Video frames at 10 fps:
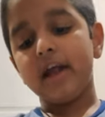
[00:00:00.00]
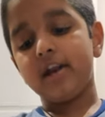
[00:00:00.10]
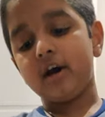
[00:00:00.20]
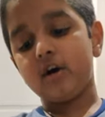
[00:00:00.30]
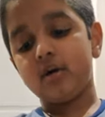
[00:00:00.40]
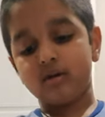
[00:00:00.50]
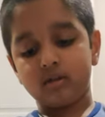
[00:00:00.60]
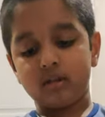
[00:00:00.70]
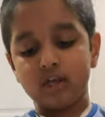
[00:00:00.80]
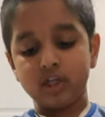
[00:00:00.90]
I
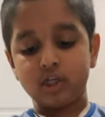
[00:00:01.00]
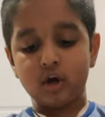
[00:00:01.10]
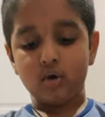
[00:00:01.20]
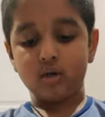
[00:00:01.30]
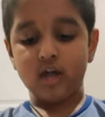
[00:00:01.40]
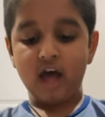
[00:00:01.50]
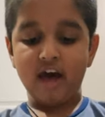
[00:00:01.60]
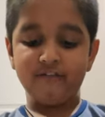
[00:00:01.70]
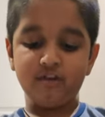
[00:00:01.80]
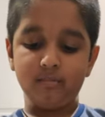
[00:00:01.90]
know things don't
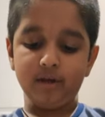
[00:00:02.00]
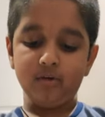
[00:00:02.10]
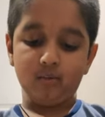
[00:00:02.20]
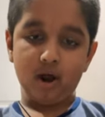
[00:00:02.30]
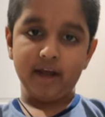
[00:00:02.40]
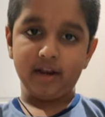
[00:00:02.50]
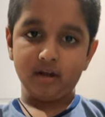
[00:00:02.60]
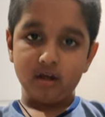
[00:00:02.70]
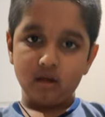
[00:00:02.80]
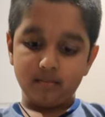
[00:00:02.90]
have to be
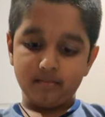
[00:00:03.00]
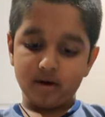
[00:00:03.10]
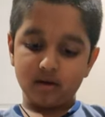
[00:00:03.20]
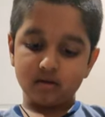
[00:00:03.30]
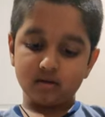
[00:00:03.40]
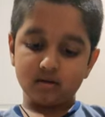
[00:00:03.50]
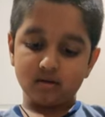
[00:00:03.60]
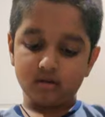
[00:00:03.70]
right, but